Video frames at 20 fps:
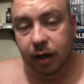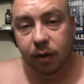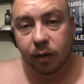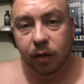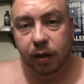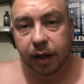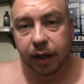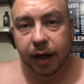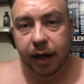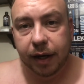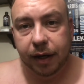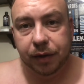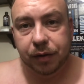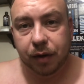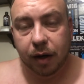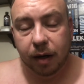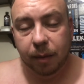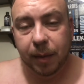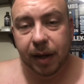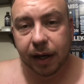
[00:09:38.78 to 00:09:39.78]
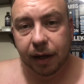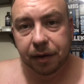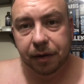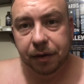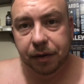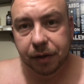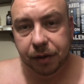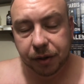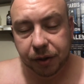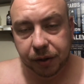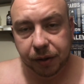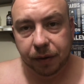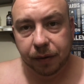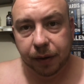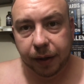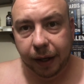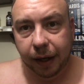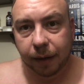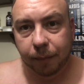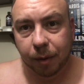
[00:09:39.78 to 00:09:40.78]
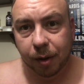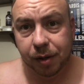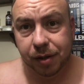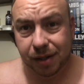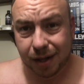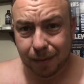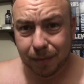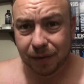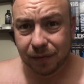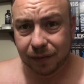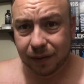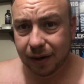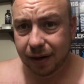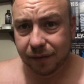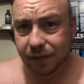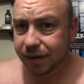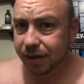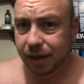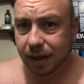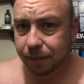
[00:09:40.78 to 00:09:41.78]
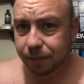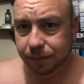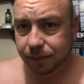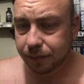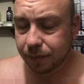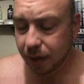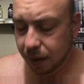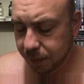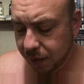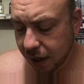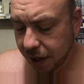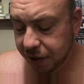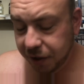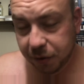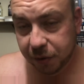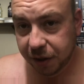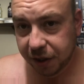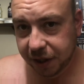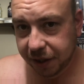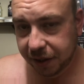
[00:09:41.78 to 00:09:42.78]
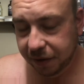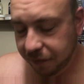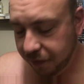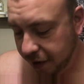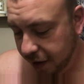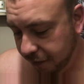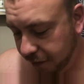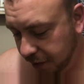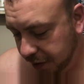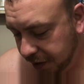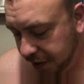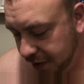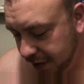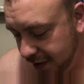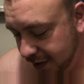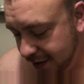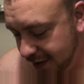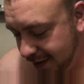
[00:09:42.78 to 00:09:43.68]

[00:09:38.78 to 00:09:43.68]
really, I ain't trying to make it look good on camera because I'm in front of it. I'm not doing it any favors.